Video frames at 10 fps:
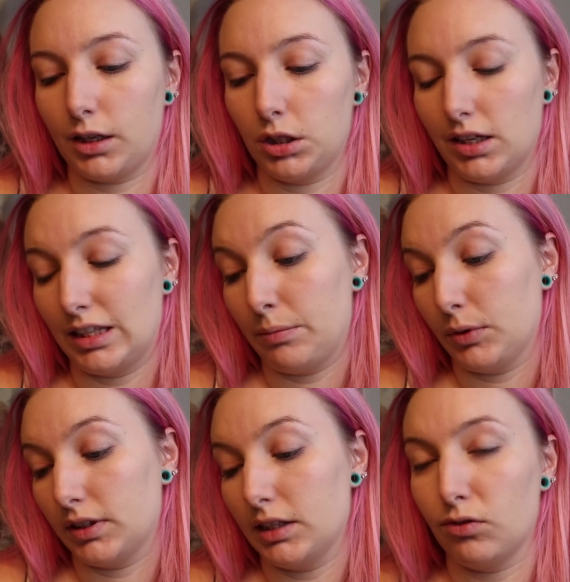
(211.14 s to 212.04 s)
actually a
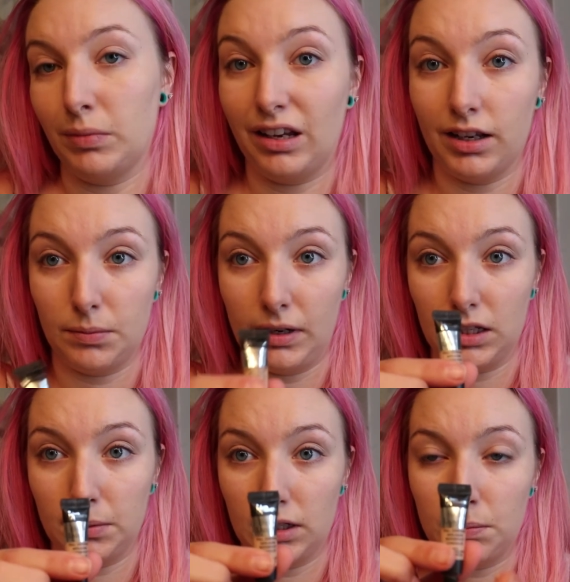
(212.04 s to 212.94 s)
sample size from IT
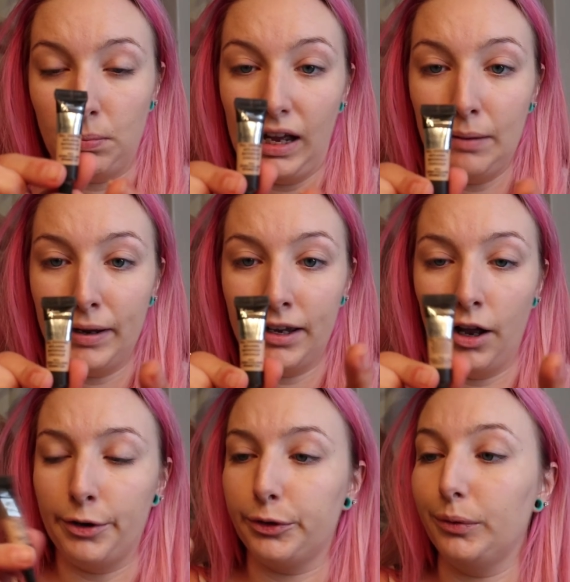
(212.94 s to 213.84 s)
Cosmetics, but it's Bye Bye
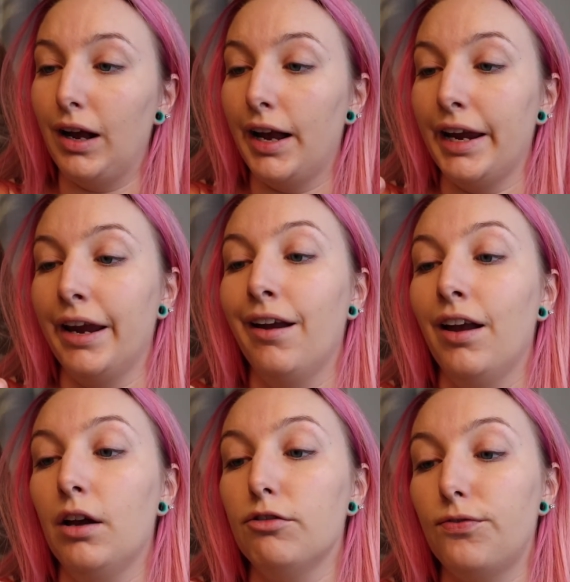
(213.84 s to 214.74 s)
Under Eye
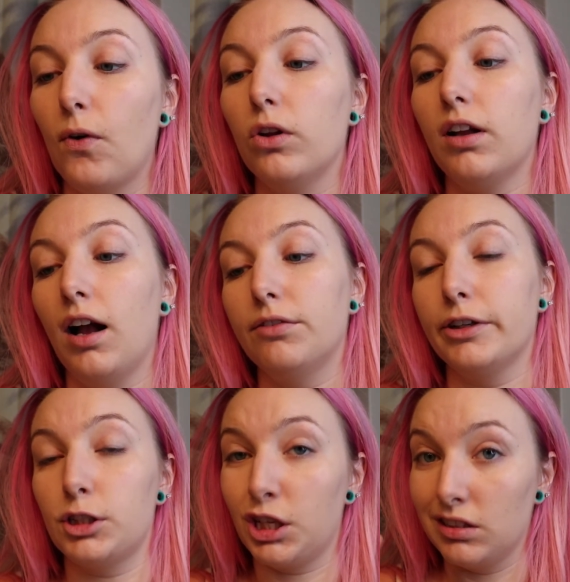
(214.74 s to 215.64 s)
Full
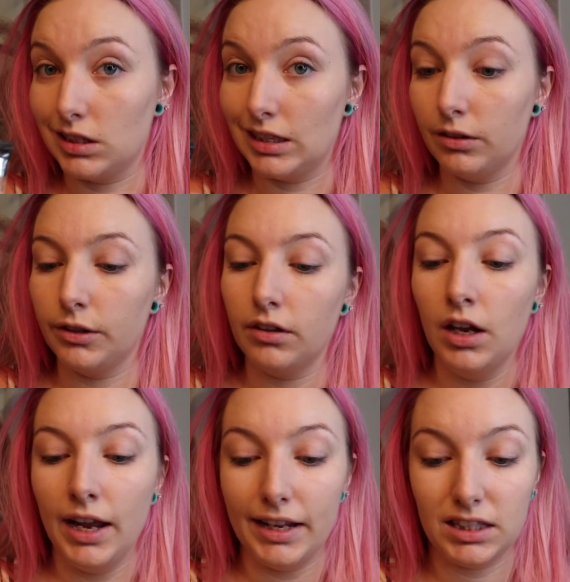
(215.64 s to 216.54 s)
Coverage Concealer.
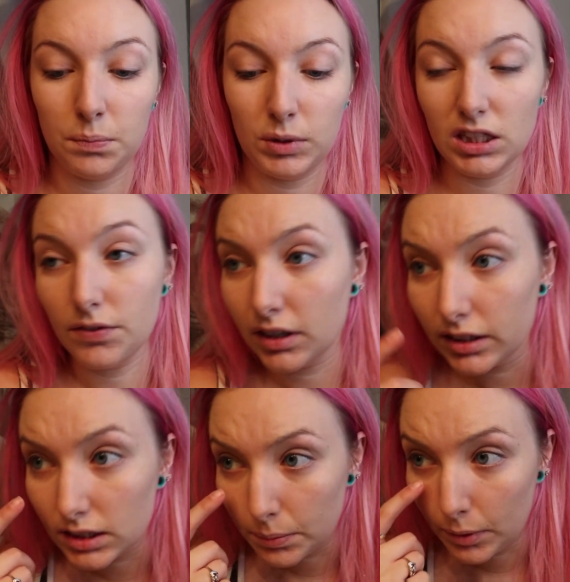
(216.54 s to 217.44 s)
It's
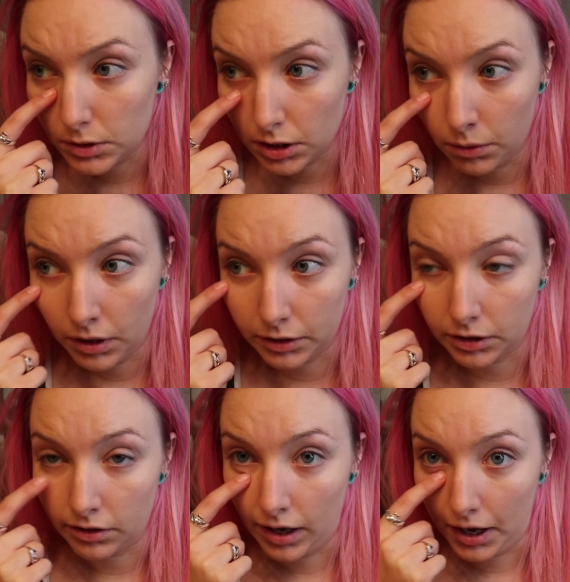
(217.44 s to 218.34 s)
specifically supposed to go
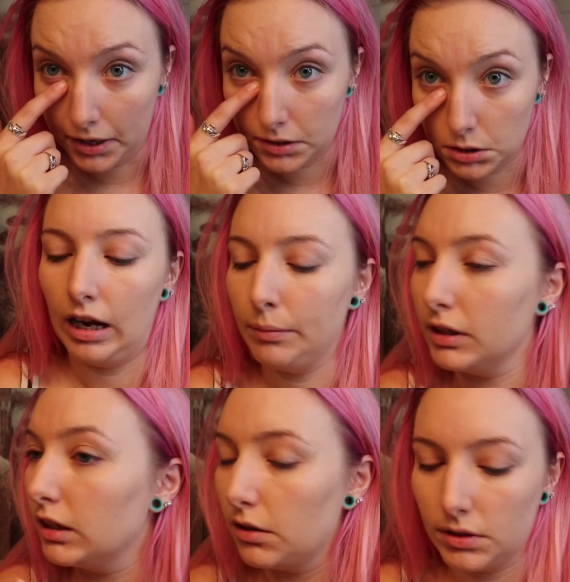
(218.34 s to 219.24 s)
under your eyes. I'm
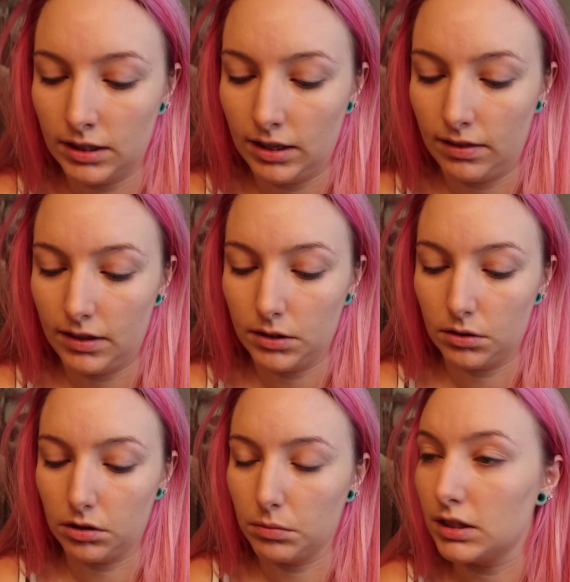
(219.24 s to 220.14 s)
gonna use it in this
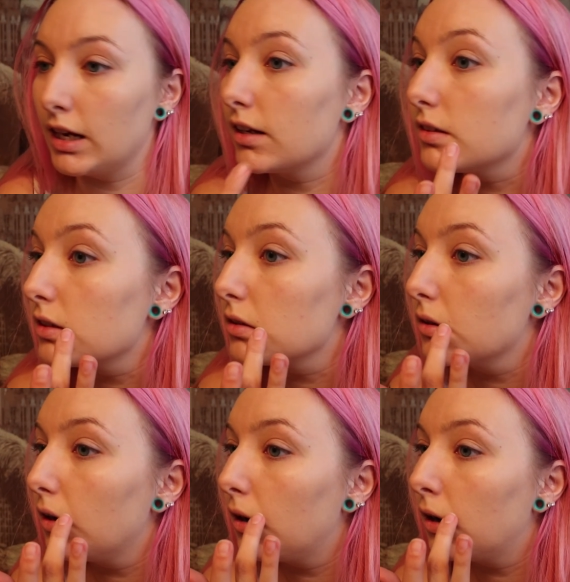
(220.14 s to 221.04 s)
circumstance
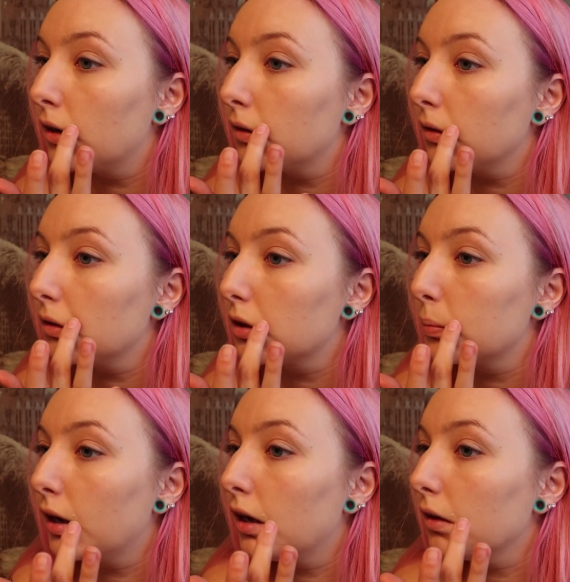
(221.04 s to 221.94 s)
on these
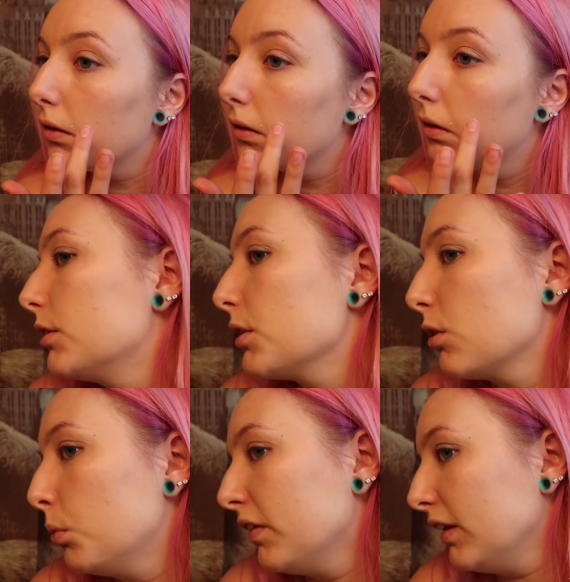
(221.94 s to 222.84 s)
spots. So
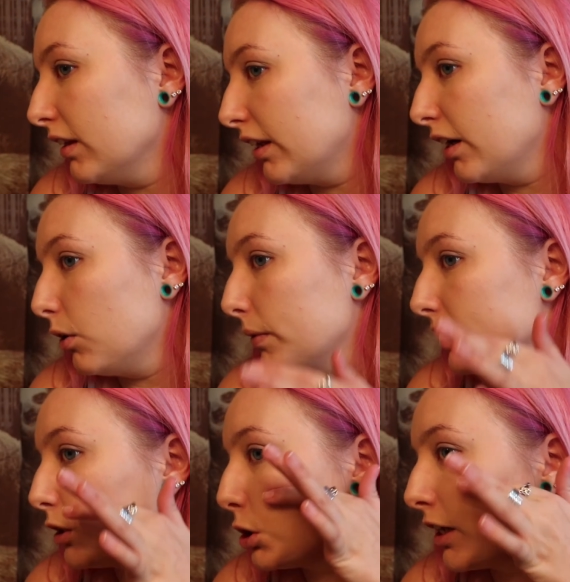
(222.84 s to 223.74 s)
the one thing that I
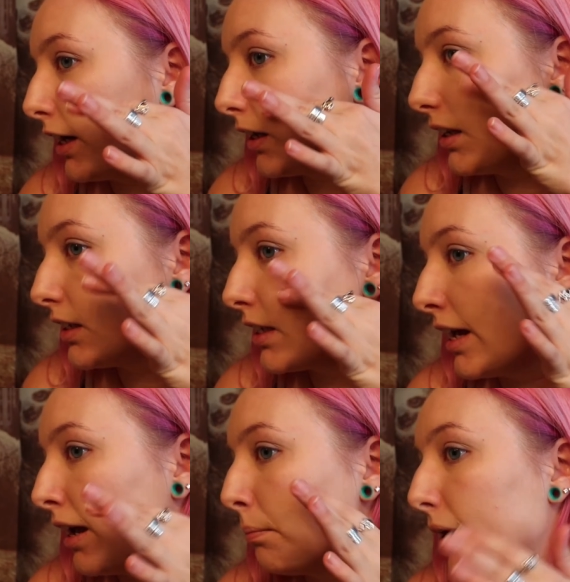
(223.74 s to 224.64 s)
always check is
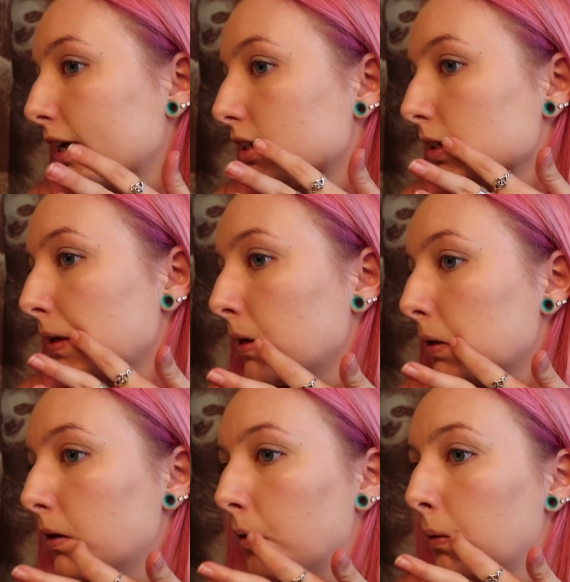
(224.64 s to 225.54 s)
that my skin
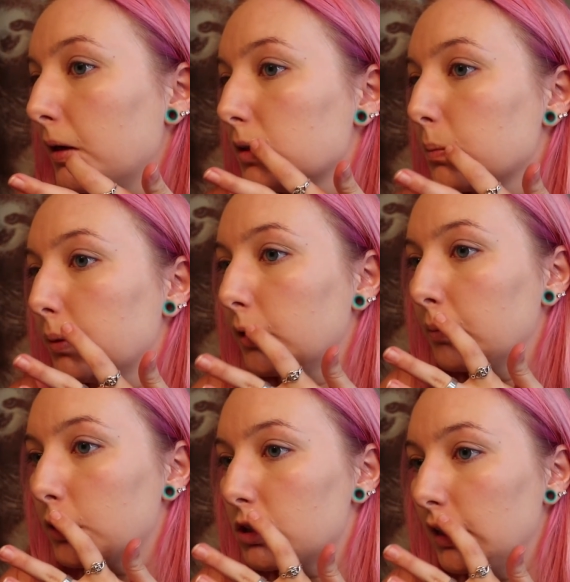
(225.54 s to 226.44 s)
tone is pretty
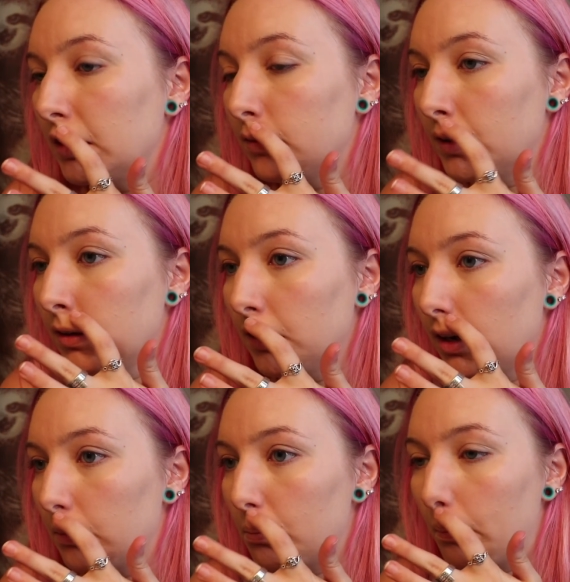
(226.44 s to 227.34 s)
much even
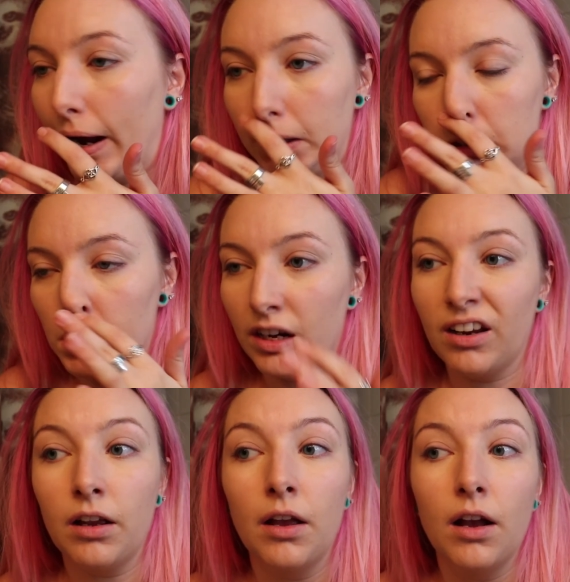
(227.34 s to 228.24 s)
and
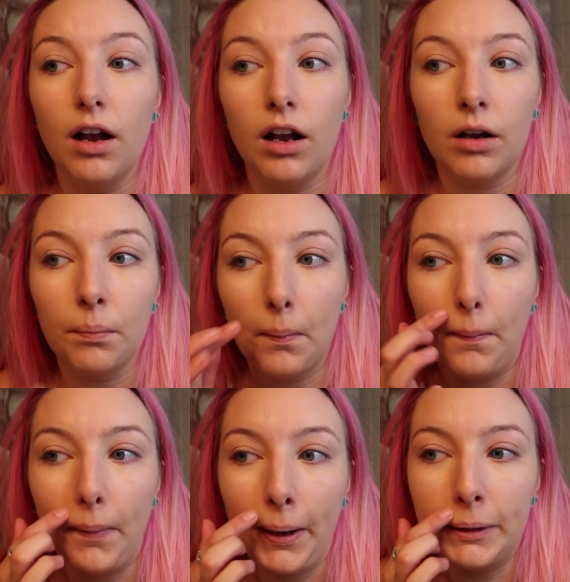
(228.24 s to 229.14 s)
matching.
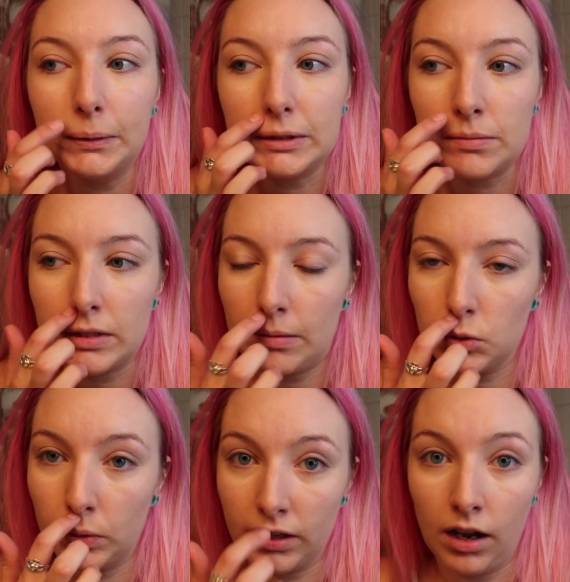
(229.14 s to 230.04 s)
I know
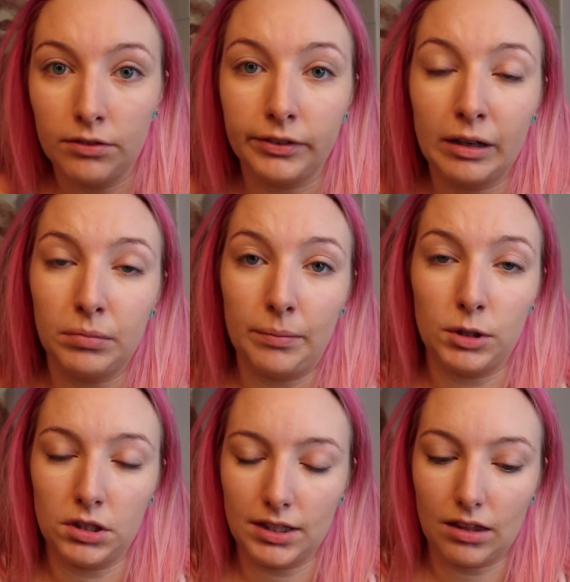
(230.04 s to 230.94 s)
sometimes when covering
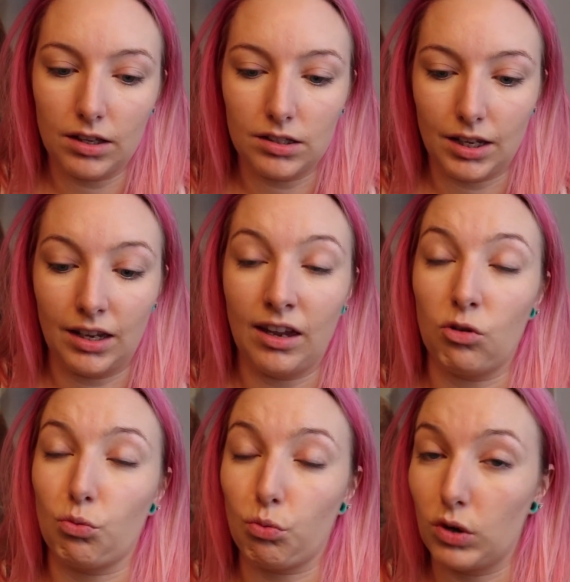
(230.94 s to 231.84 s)
blemishes like this, it can
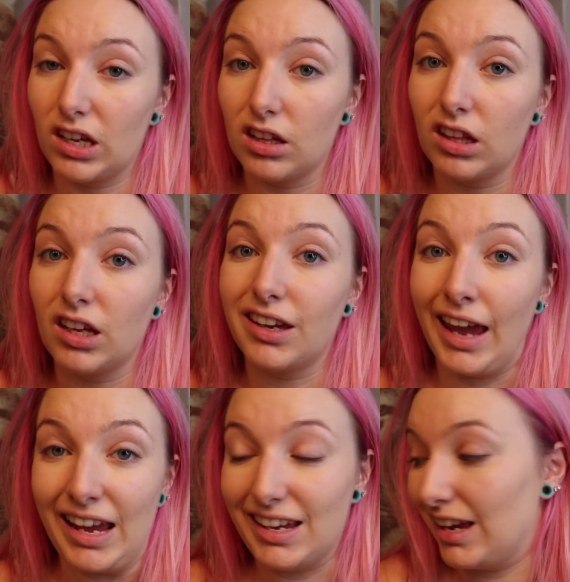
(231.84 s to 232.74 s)
get really
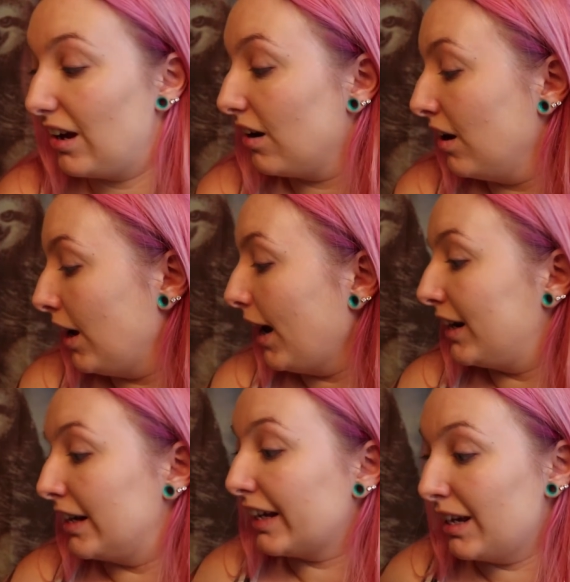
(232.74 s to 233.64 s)
cakey,
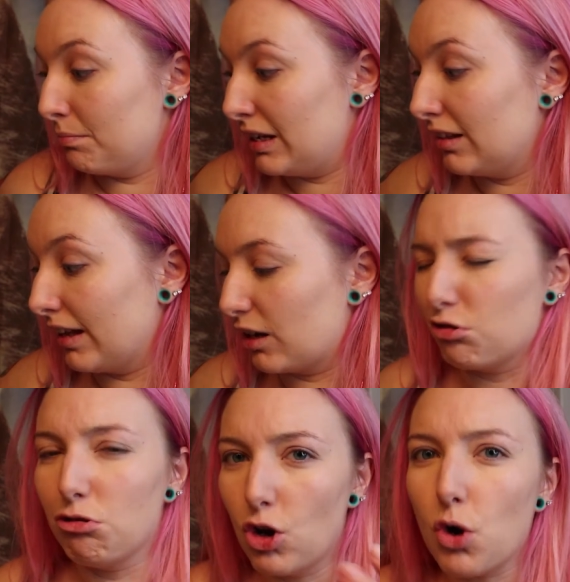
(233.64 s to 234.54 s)
and it can be
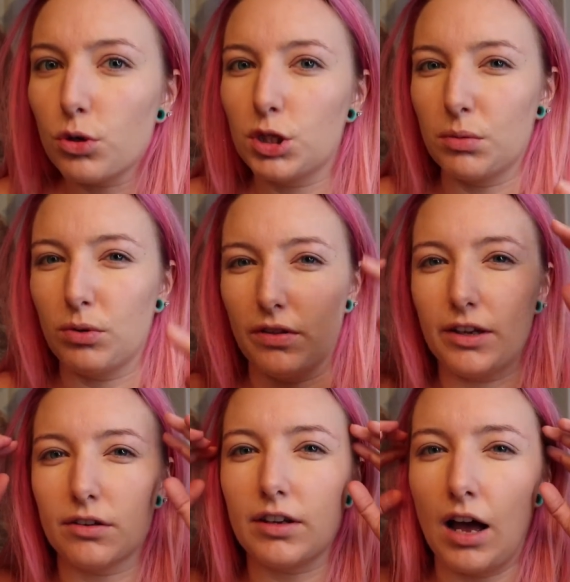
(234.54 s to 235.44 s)
like noticeable
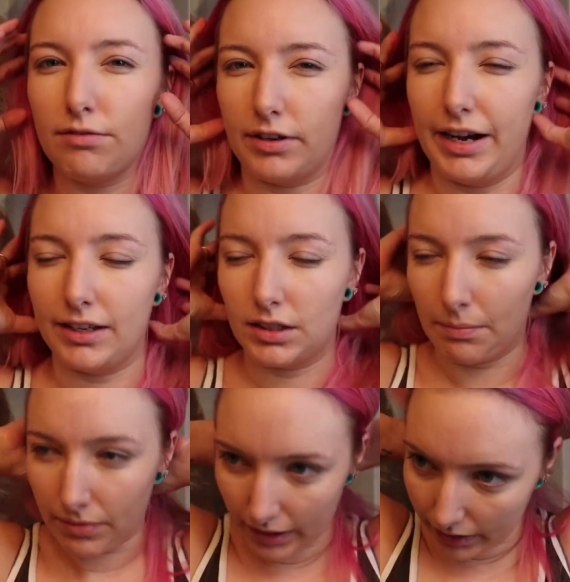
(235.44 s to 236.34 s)
that you're covering
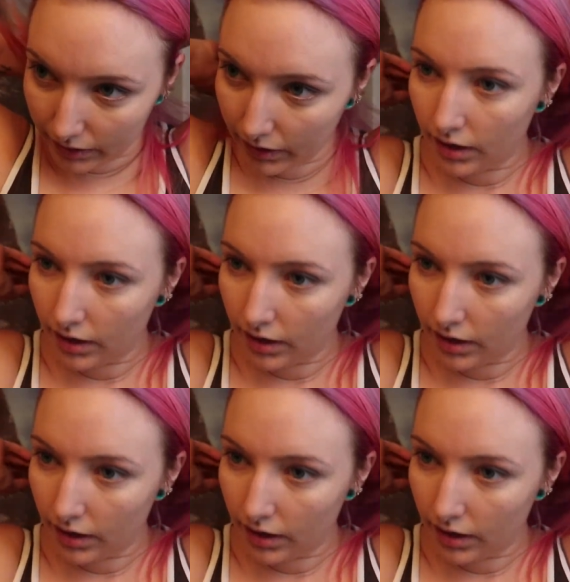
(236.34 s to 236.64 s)
something.